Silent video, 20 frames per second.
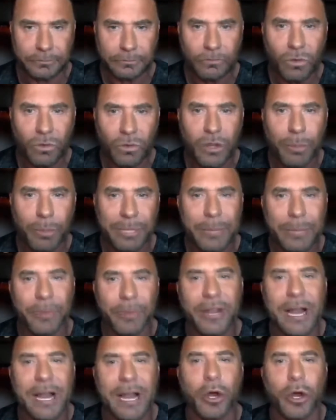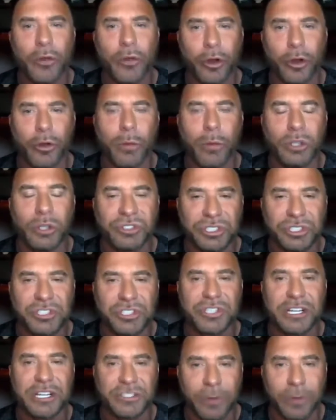The people that I know that are the most
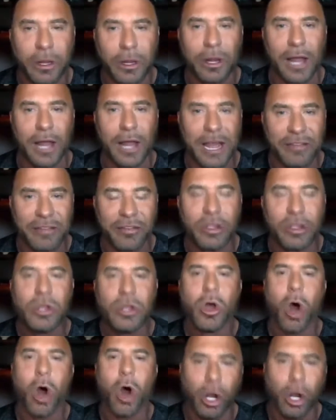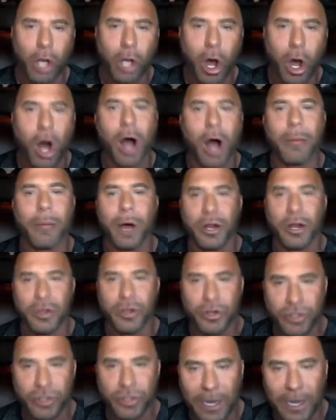successful in life are calm under
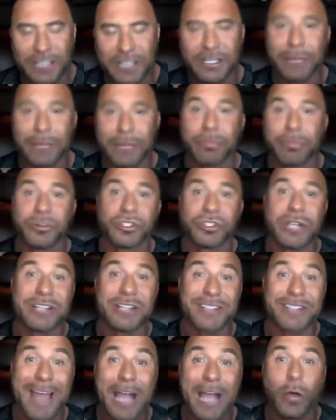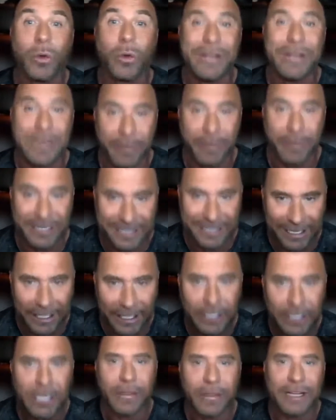duress. They possess equanimity.
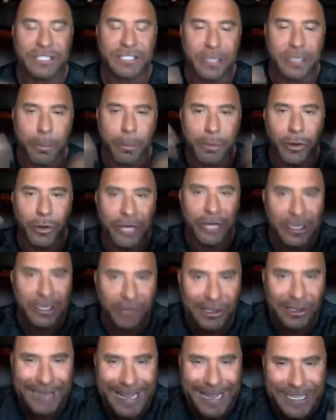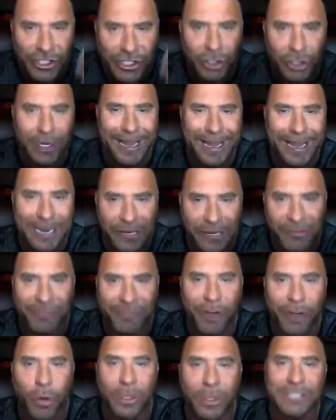That's an ability to laser in and
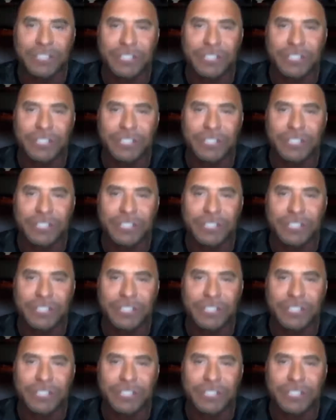focus